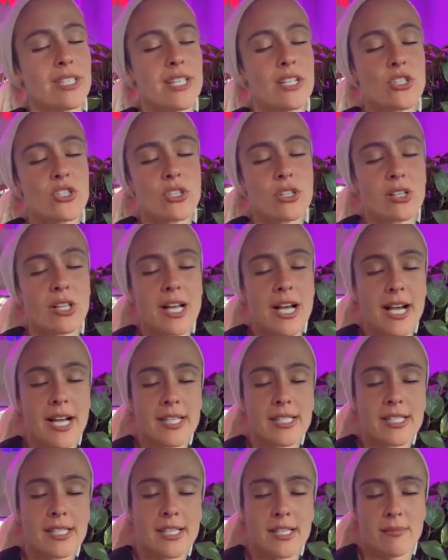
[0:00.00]
Each
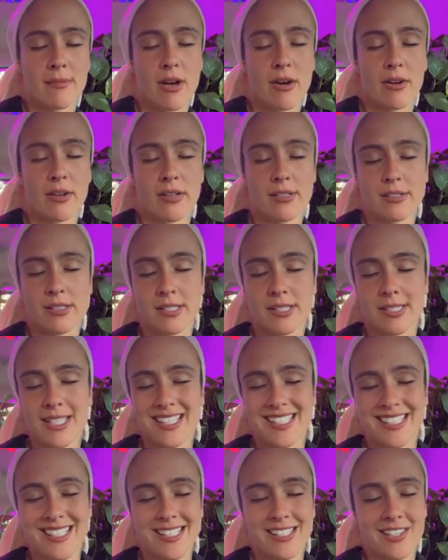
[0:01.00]
class is about
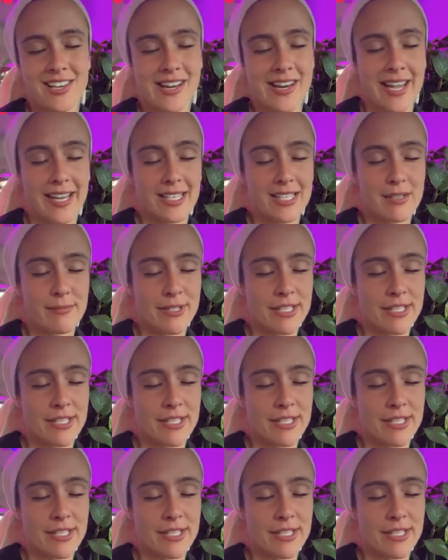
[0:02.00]
60 to 90